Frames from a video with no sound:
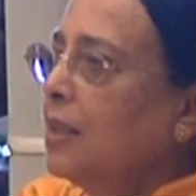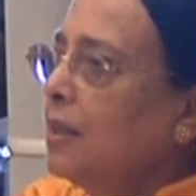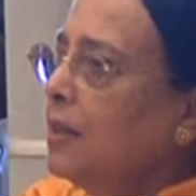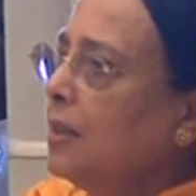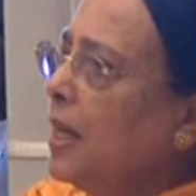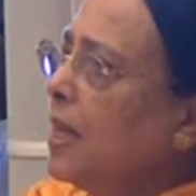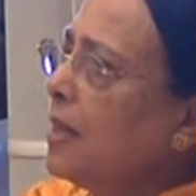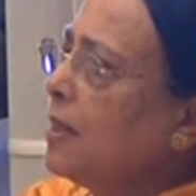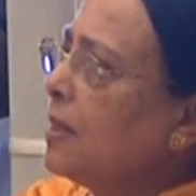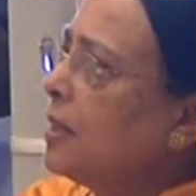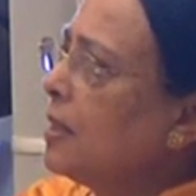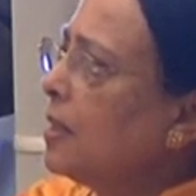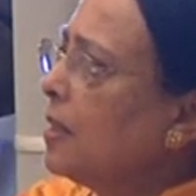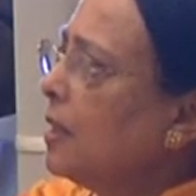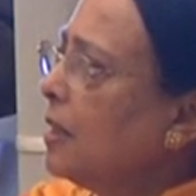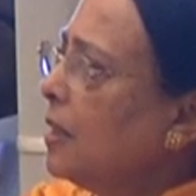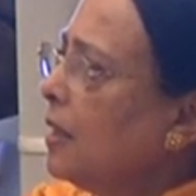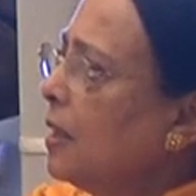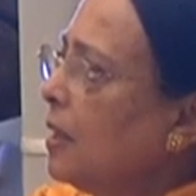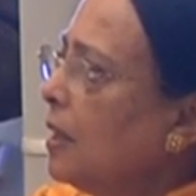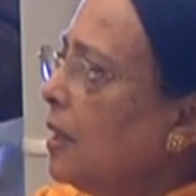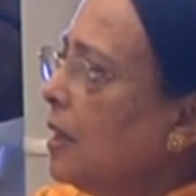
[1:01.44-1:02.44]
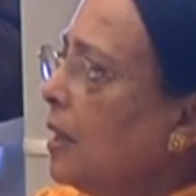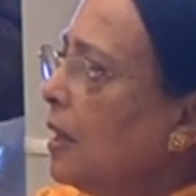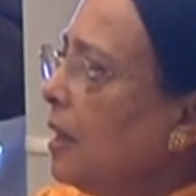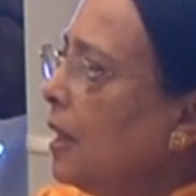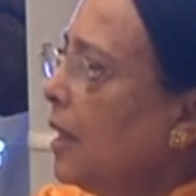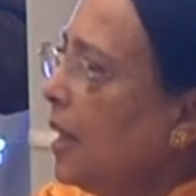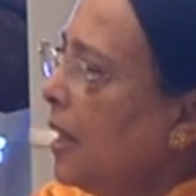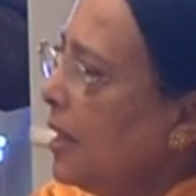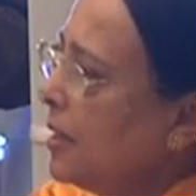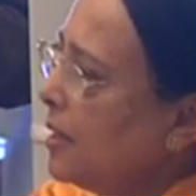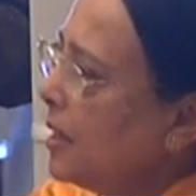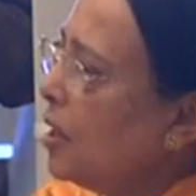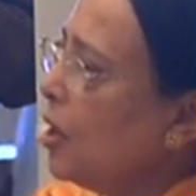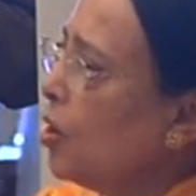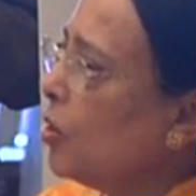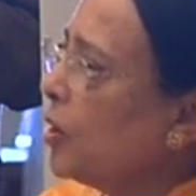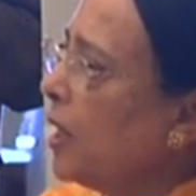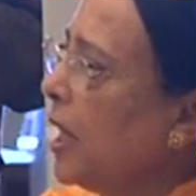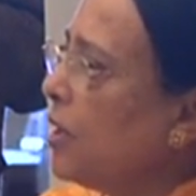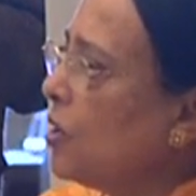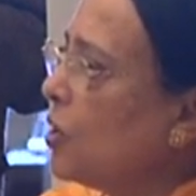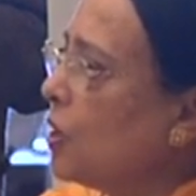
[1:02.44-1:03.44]
This is an
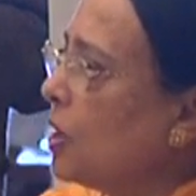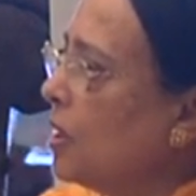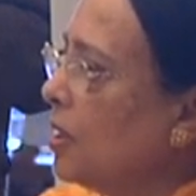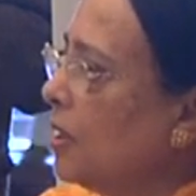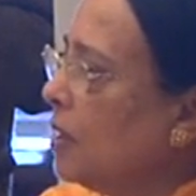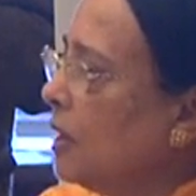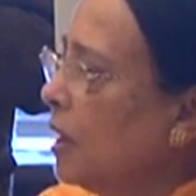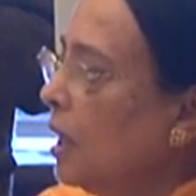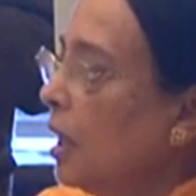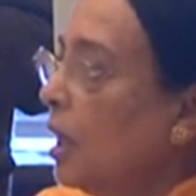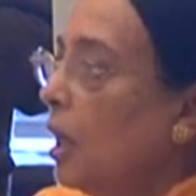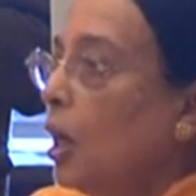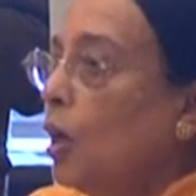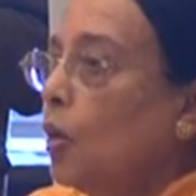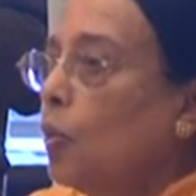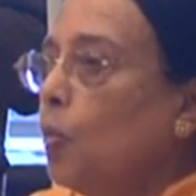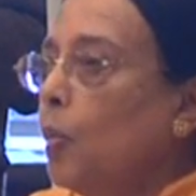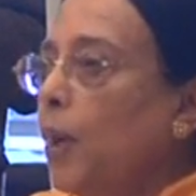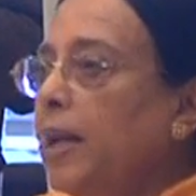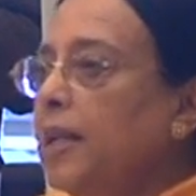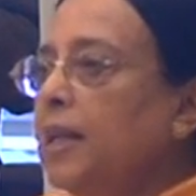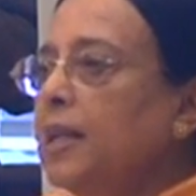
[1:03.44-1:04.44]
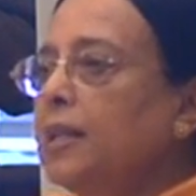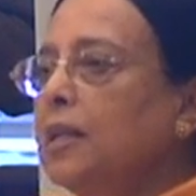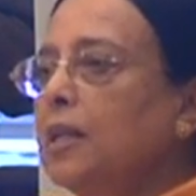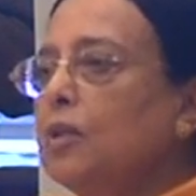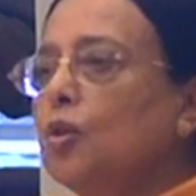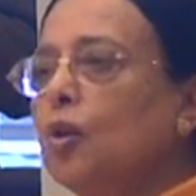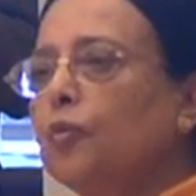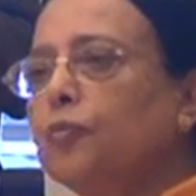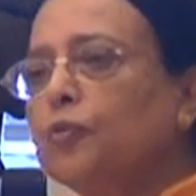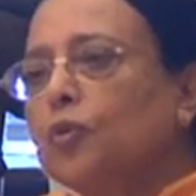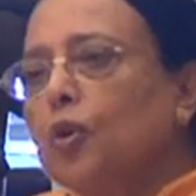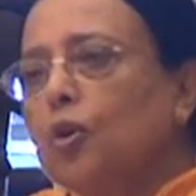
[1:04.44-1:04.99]
occasion when it is, of